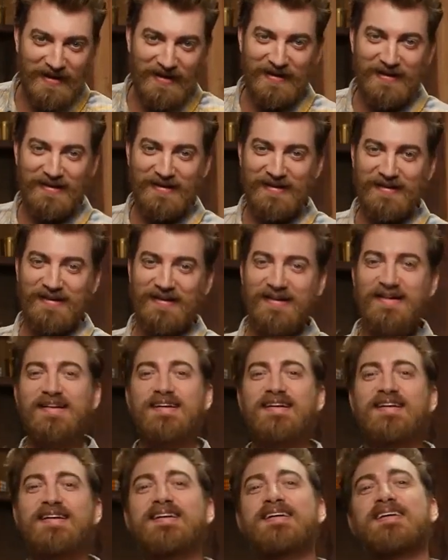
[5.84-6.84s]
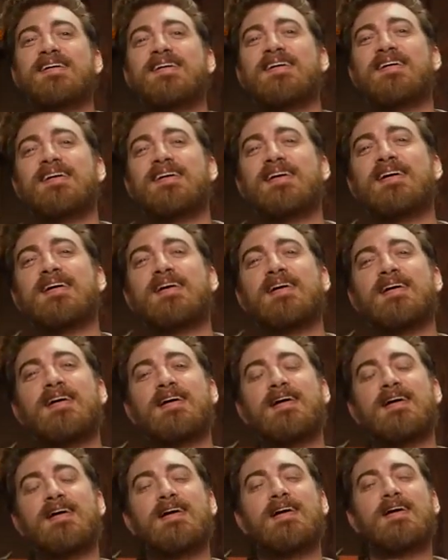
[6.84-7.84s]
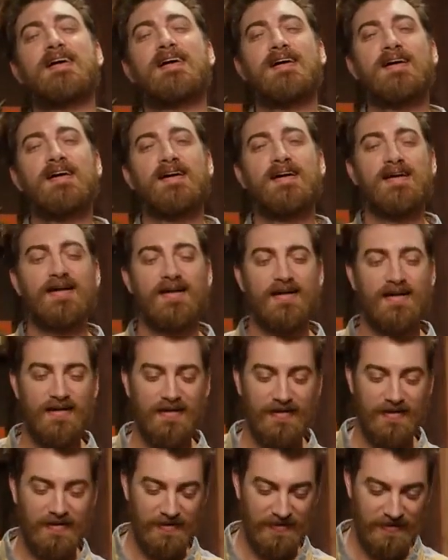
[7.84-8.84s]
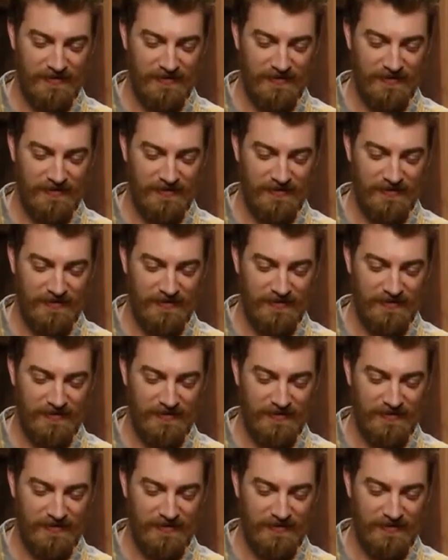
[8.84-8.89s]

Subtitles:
(silent)